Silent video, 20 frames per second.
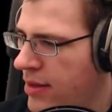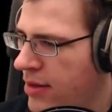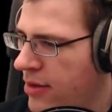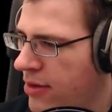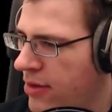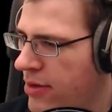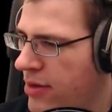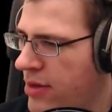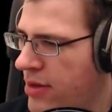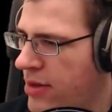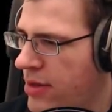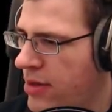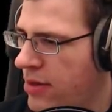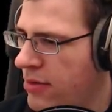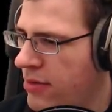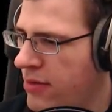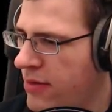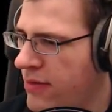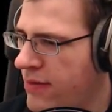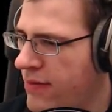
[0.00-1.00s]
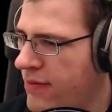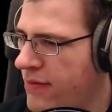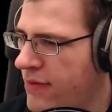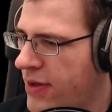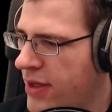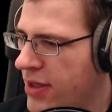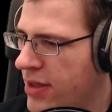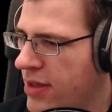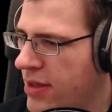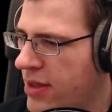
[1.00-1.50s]
Or don't
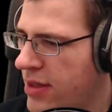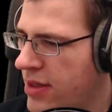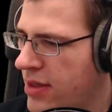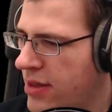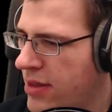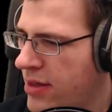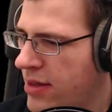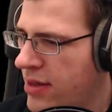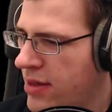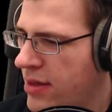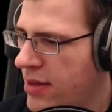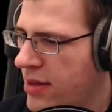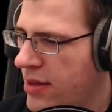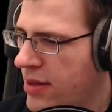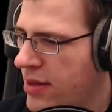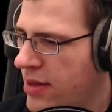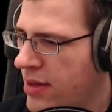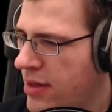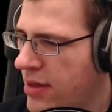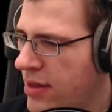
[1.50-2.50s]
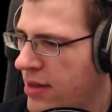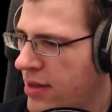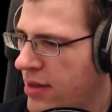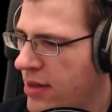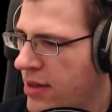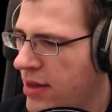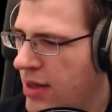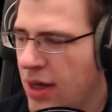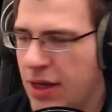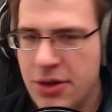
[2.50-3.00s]
then.
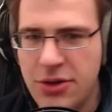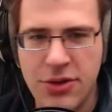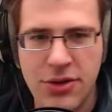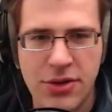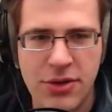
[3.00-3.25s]
I don't